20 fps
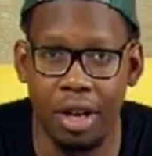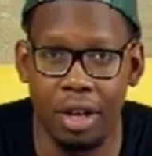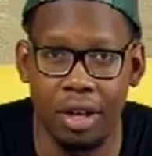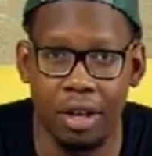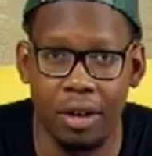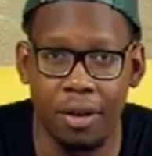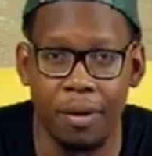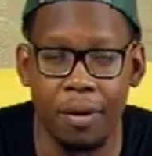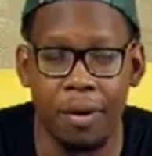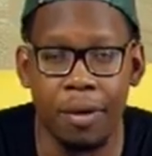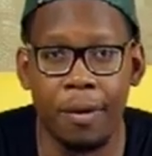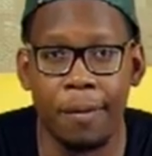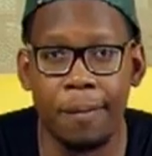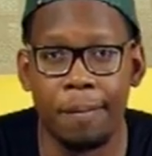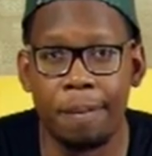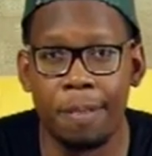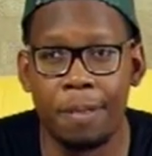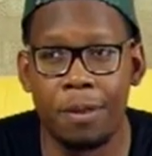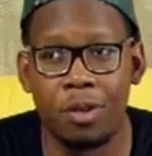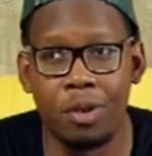back.
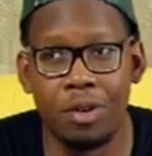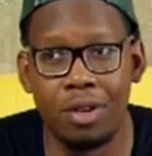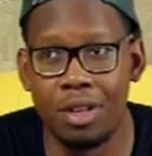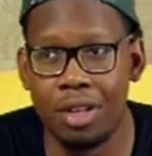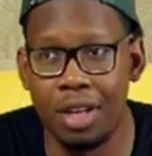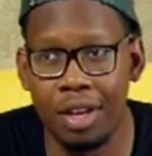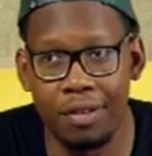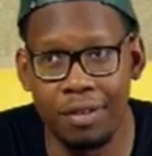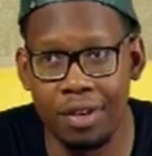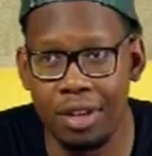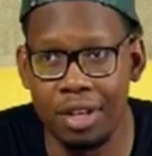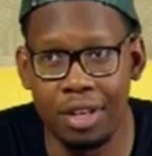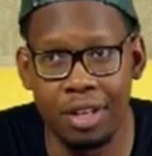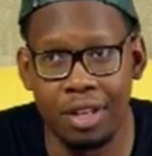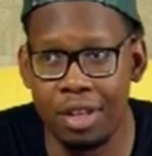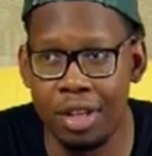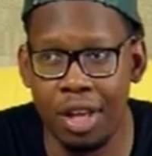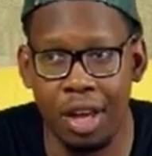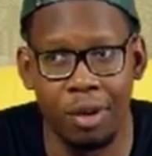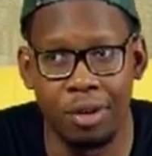So
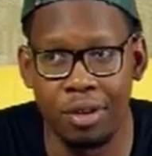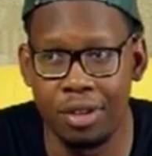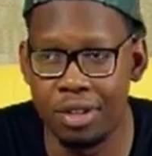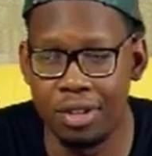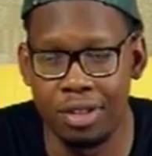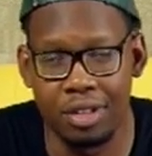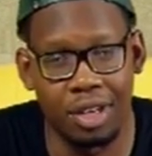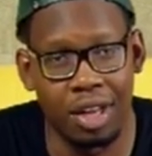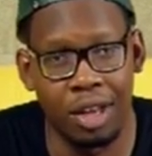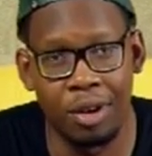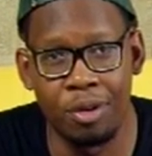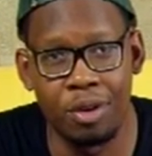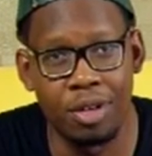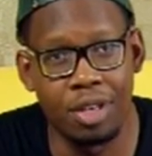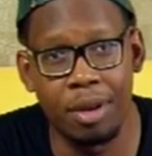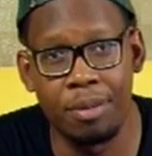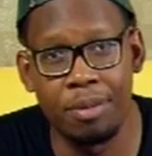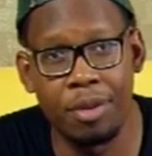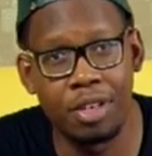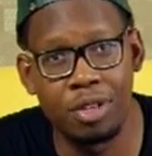definitely I was
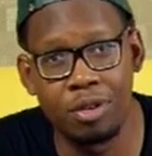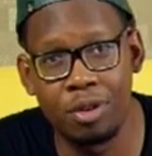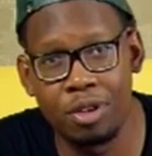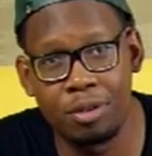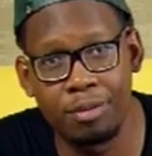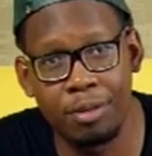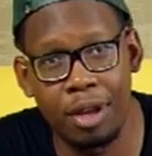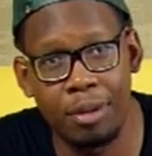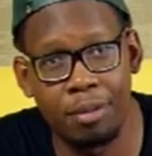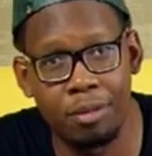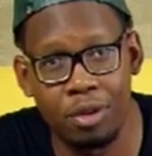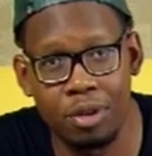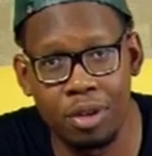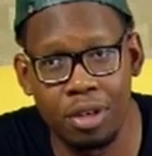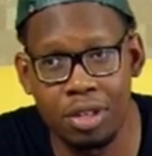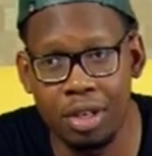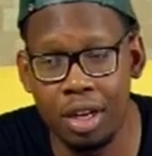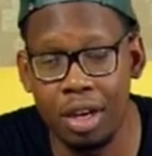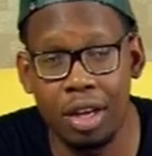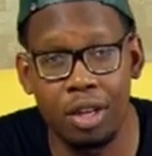amazing, it was
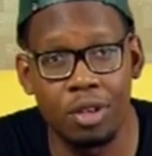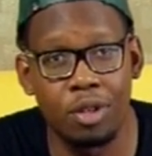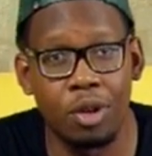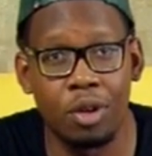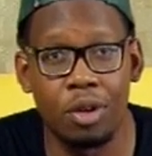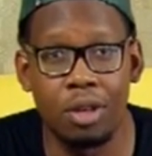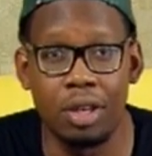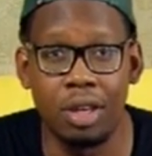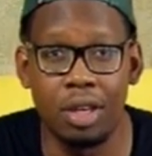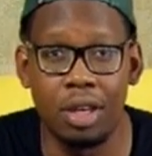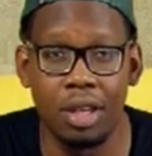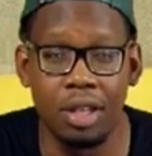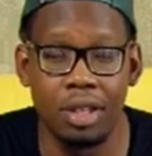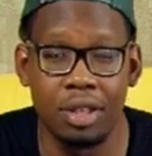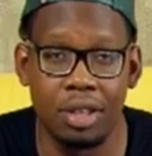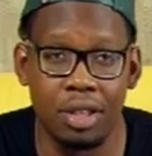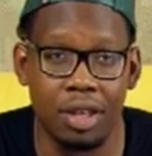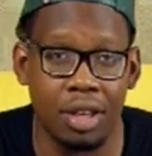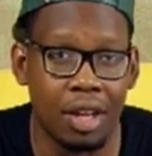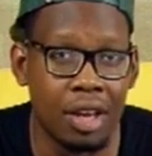mind-blowing. Shout out to all the
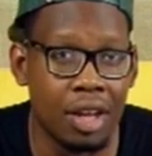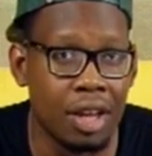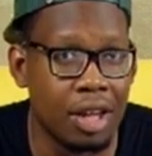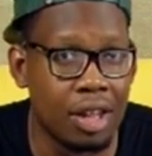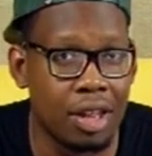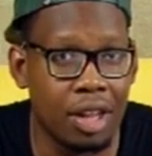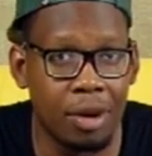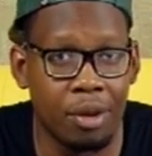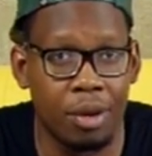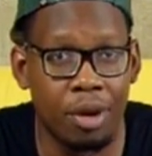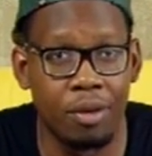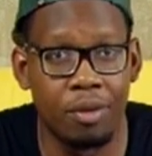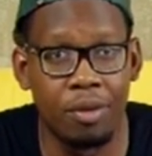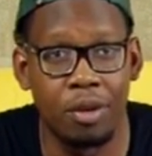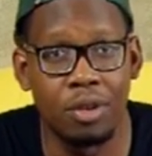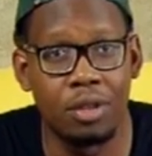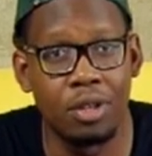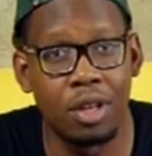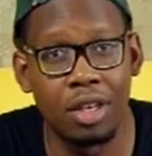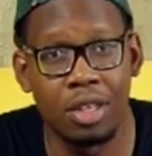kids that were
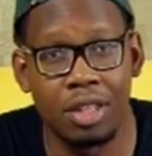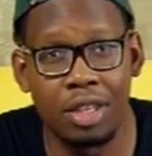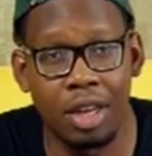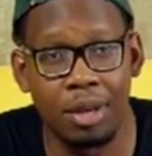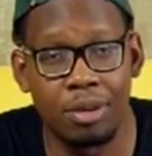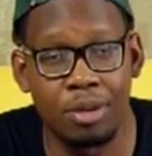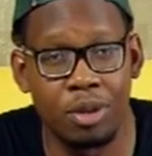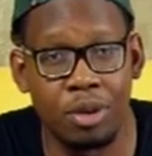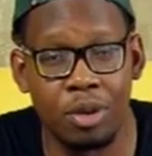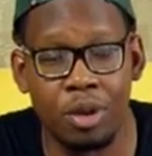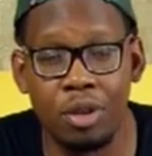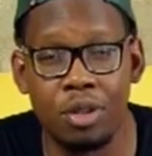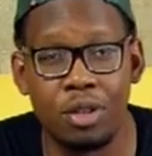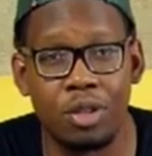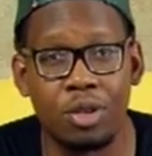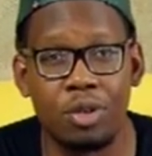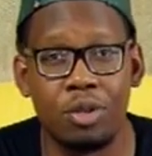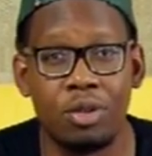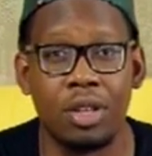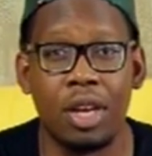Road to Anytime Soon. All
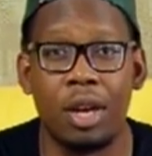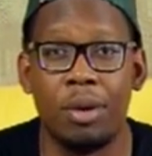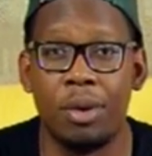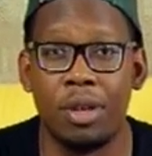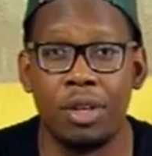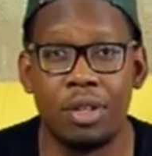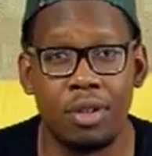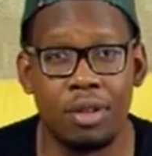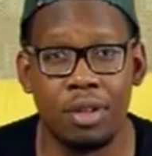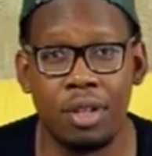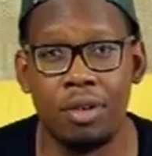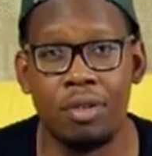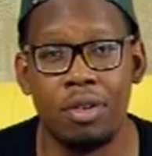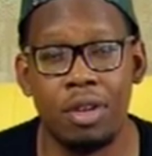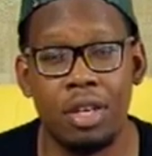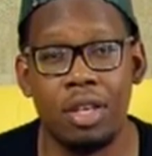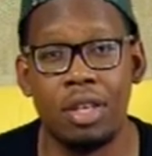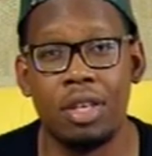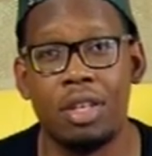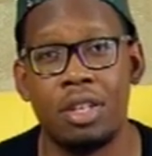the schools I went to, they
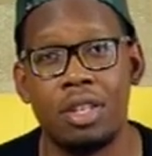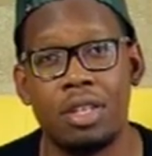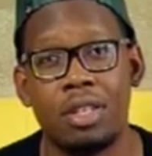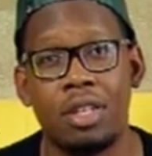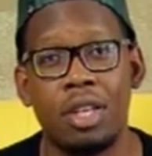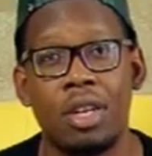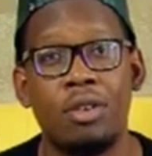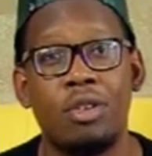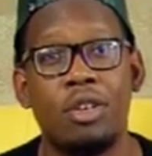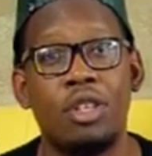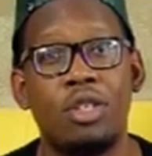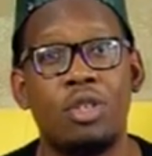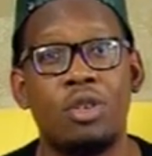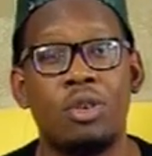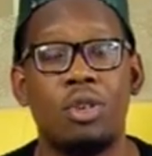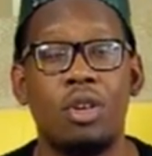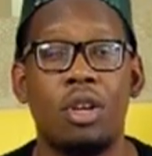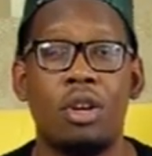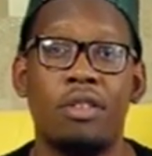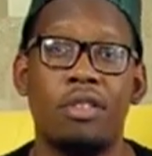really showed